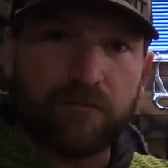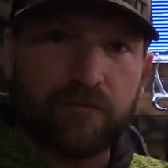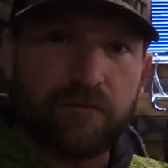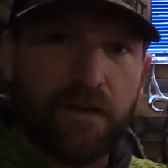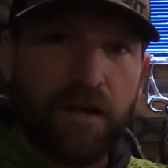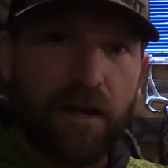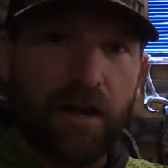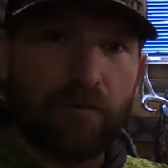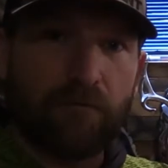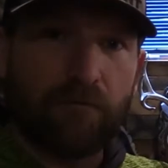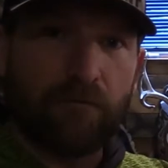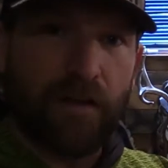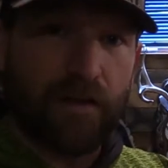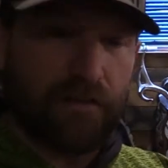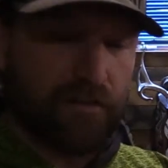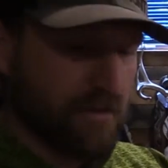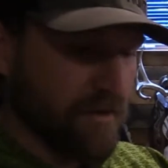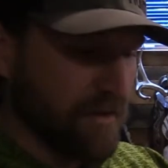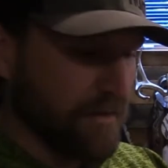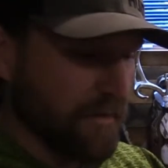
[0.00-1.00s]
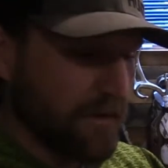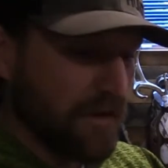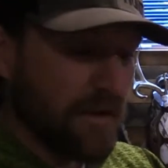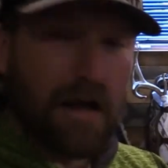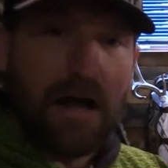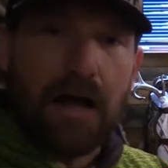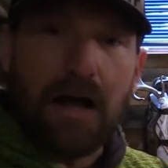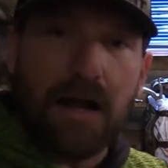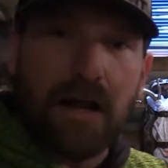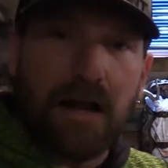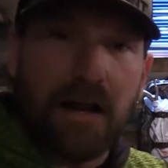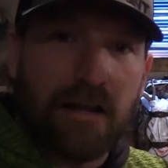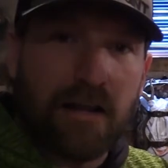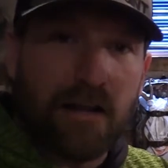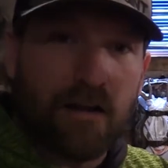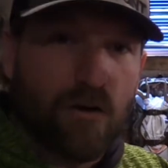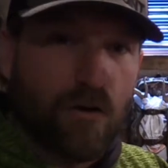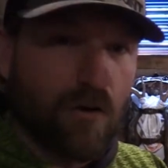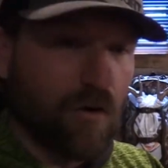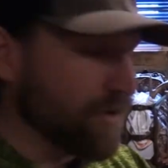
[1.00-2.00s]
Yeah, that's it. I gotta
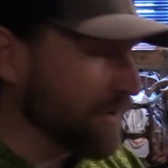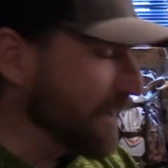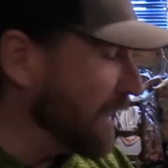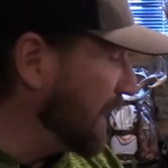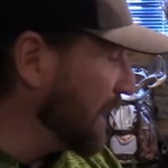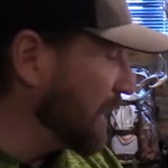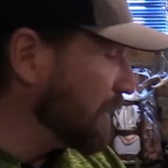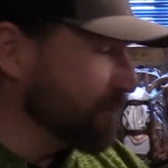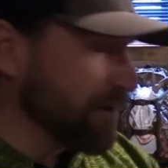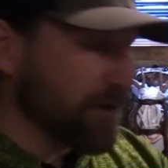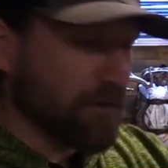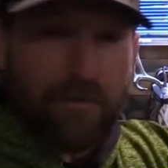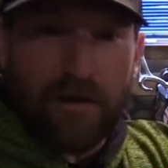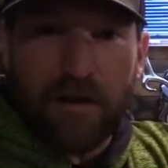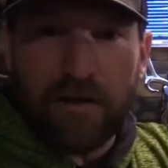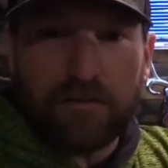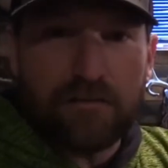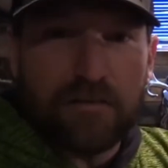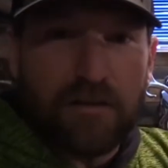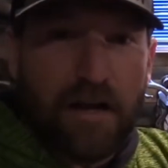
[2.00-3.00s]
get going. I got a big mess.